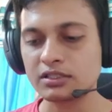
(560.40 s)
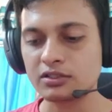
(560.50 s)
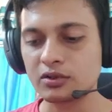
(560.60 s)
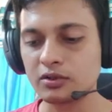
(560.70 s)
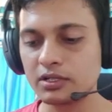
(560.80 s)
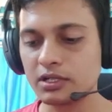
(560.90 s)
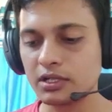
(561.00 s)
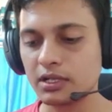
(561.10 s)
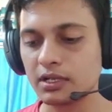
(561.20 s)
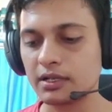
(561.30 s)
Just don't
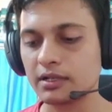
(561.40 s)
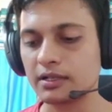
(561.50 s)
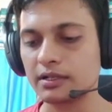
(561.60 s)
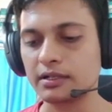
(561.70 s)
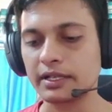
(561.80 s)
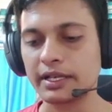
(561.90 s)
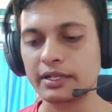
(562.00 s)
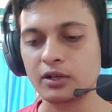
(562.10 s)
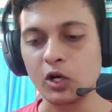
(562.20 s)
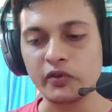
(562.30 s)

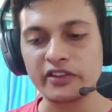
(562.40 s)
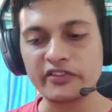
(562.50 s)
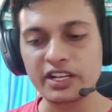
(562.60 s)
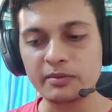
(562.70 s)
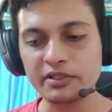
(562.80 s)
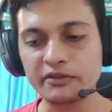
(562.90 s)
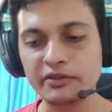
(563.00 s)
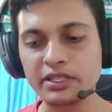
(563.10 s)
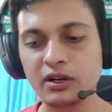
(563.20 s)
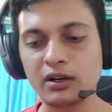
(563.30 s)
get overwhelmed
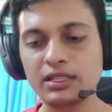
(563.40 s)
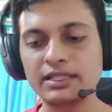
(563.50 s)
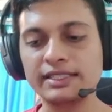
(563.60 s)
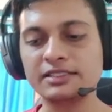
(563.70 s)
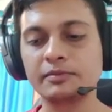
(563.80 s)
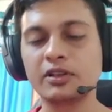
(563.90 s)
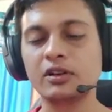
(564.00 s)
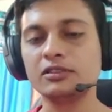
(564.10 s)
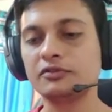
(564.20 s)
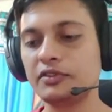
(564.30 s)
with all this,
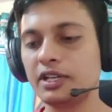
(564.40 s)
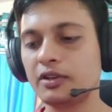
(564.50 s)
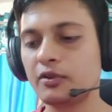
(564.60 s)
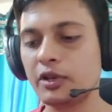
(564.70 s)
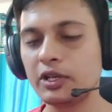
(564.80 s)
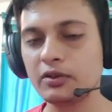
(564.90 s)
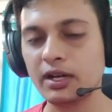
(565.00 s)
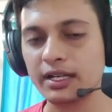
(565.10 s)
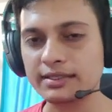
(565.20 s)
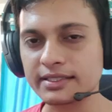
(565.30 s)
because we are going
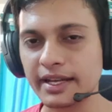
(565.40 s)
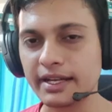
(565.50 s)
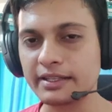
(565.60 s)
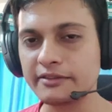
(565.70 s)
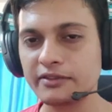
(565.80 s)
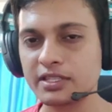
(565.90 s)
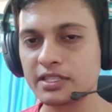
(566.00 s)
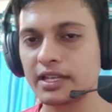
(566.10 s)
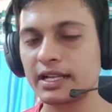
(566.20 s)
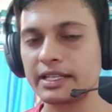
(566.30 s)
to understand the
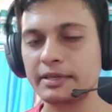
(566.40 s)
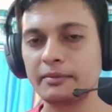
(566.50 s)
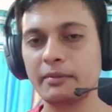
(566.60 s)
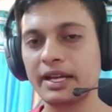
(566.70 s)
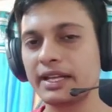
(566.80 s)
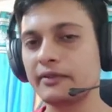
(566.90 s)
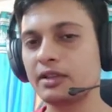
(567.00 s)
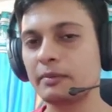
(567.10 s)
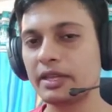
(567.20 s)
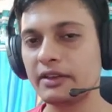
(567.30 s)
functionality by
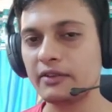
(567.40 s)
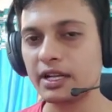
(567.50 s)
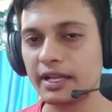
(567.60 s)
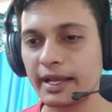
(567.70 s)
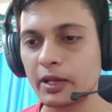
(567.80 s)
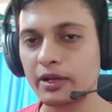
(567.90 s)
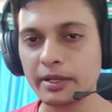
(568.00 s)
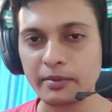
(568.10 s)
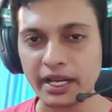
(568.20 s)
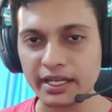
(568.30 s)
developing one
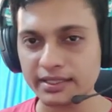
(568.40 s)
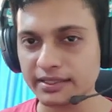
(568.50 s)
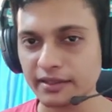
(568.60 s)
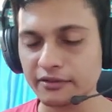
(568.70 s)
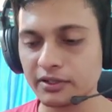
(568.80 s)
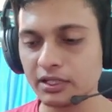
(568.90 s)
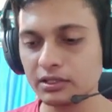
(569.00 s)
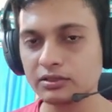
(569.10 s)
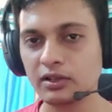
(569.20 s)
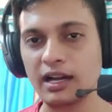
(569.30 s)
decorator by yourself.
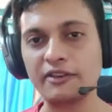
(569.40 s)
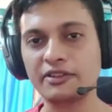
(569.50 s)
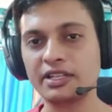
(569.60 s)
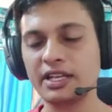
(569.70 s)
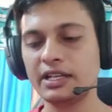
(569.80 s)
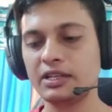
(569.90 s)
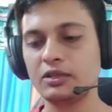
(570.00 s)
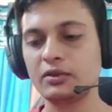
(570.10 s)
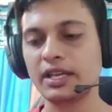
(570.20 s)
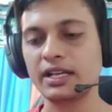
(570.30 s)
So after that,
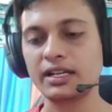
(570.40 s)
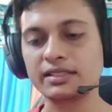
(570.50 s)
you can